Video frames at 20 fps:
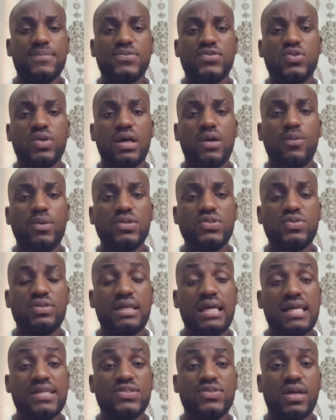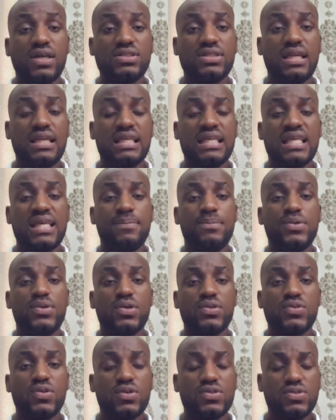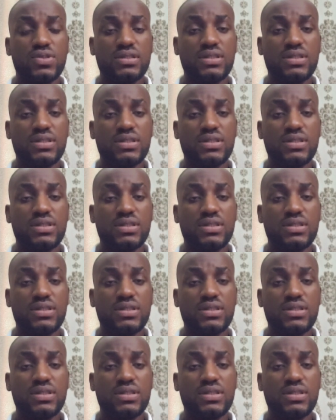So I want you guys to actually give me your thoughts